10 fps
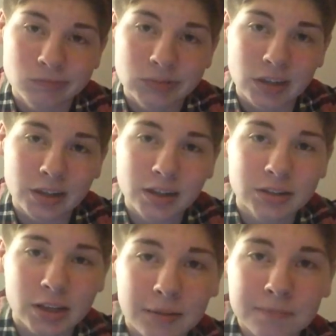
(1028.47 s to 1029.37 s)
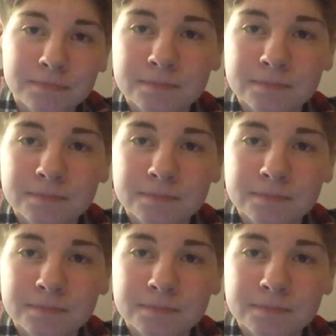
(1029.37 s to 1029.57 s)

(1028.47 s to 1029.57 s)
Till next time.